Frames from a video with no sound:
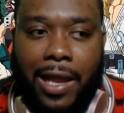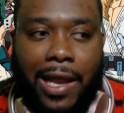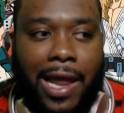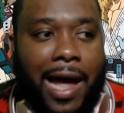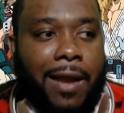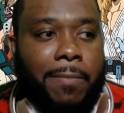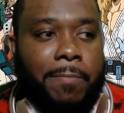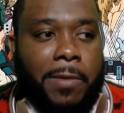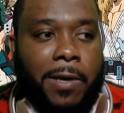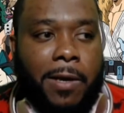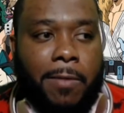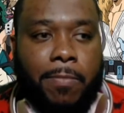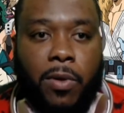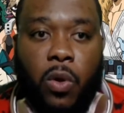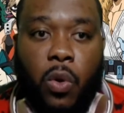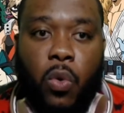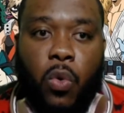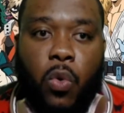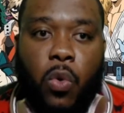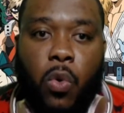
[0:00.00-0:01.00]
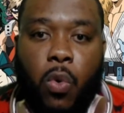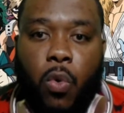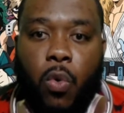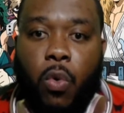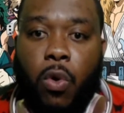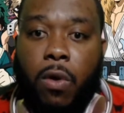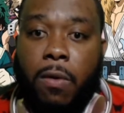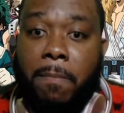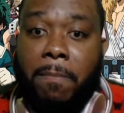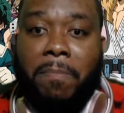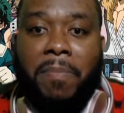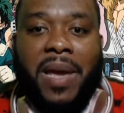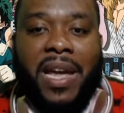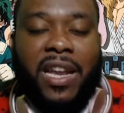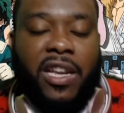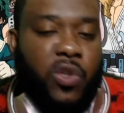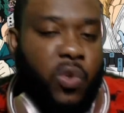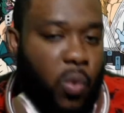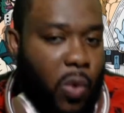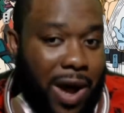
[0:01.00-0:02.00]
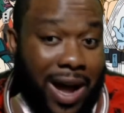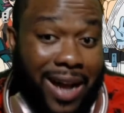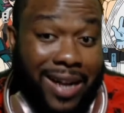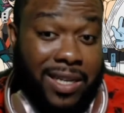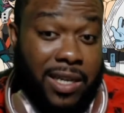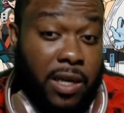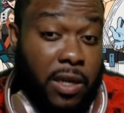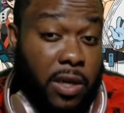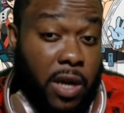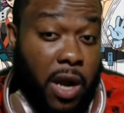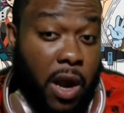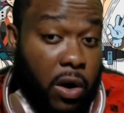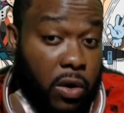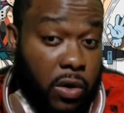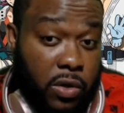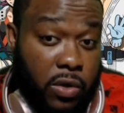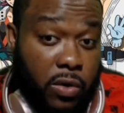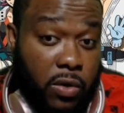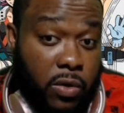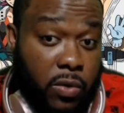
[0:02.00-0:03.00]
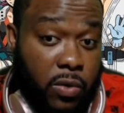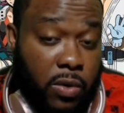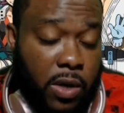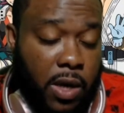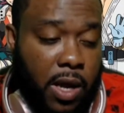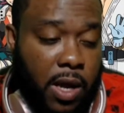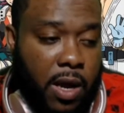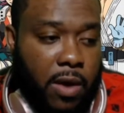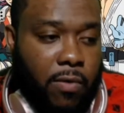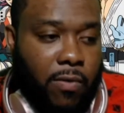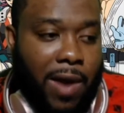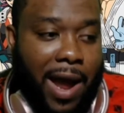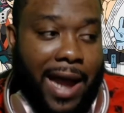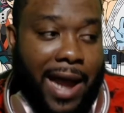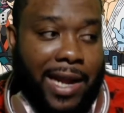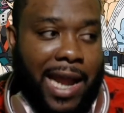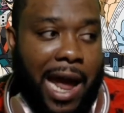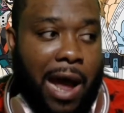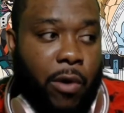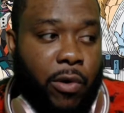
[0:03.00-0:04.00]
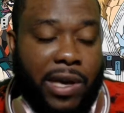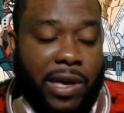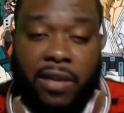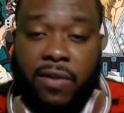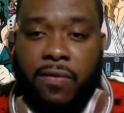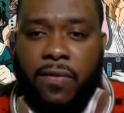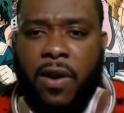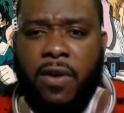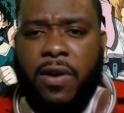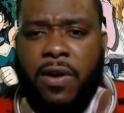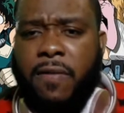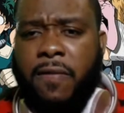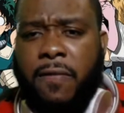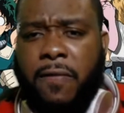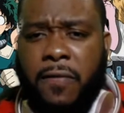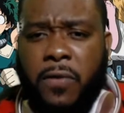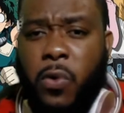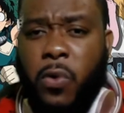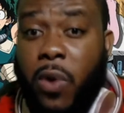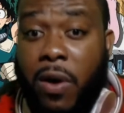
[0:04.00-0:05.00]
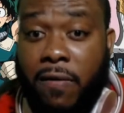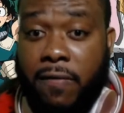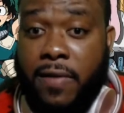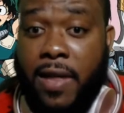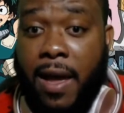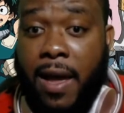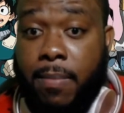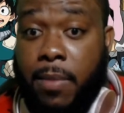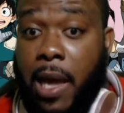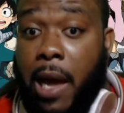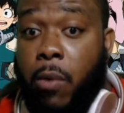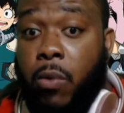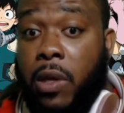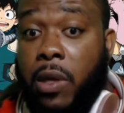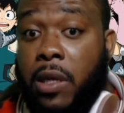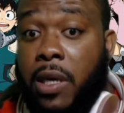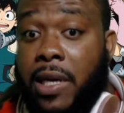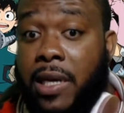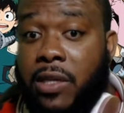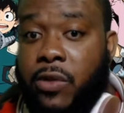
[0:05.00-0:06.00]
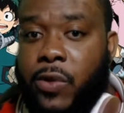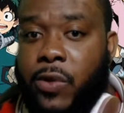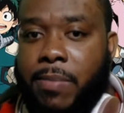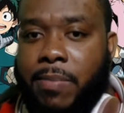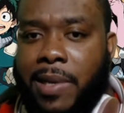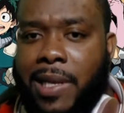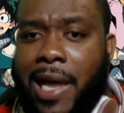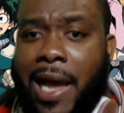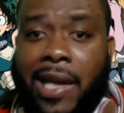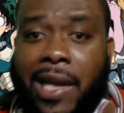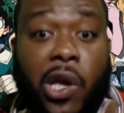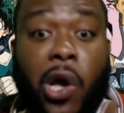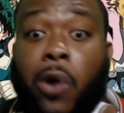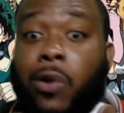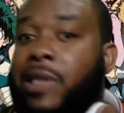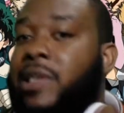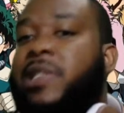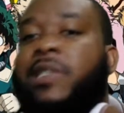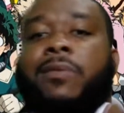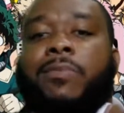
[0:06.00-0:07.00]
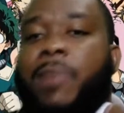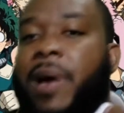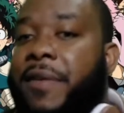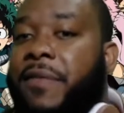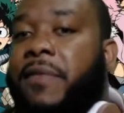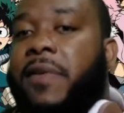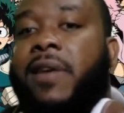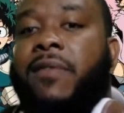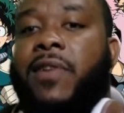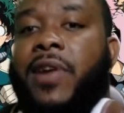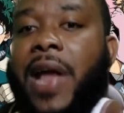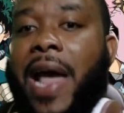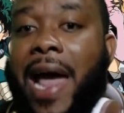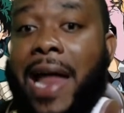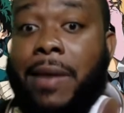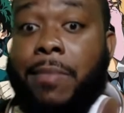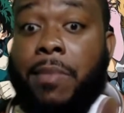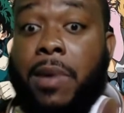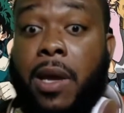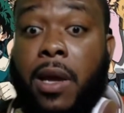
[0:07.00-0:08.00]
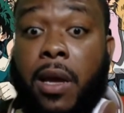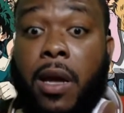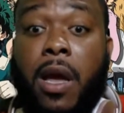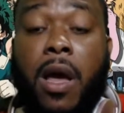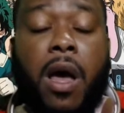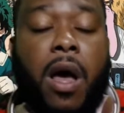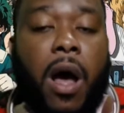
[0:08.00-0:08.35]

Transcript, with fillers: A lot of people who are binge watching Naruto right now, is very few of them that will look at you and be like, yo, this is my favorite anime